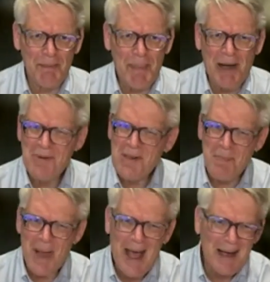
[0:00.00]
bounced
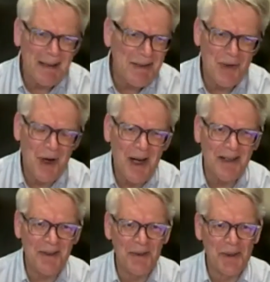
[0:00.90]
back strong.
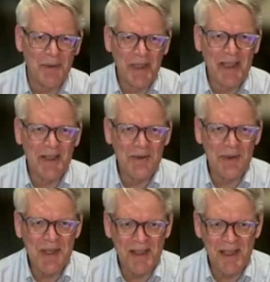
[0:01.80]
They're doing really
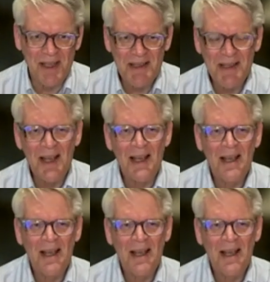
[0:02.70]
interesting things.